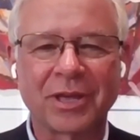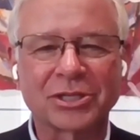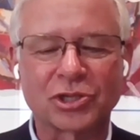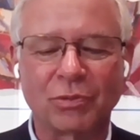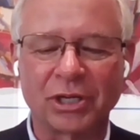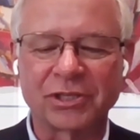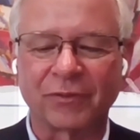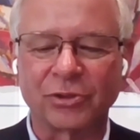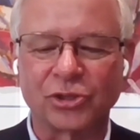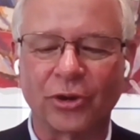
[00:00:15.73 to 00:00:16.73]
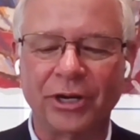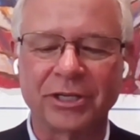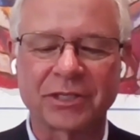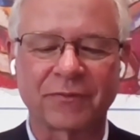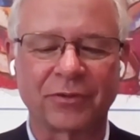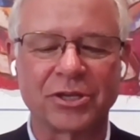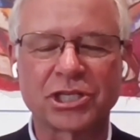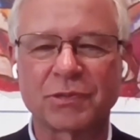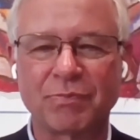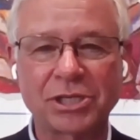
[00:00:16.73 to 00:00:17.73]
Thanks so much for joining us for this
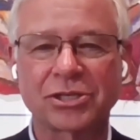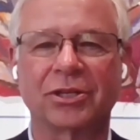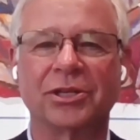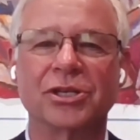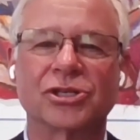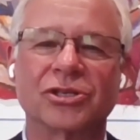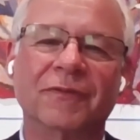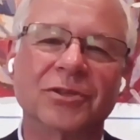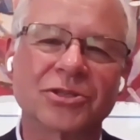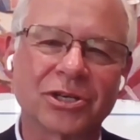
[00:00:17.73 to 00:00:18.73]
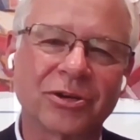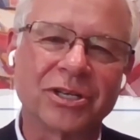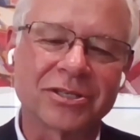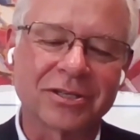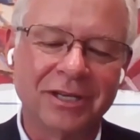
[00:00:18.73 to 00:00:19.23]
special edition of the series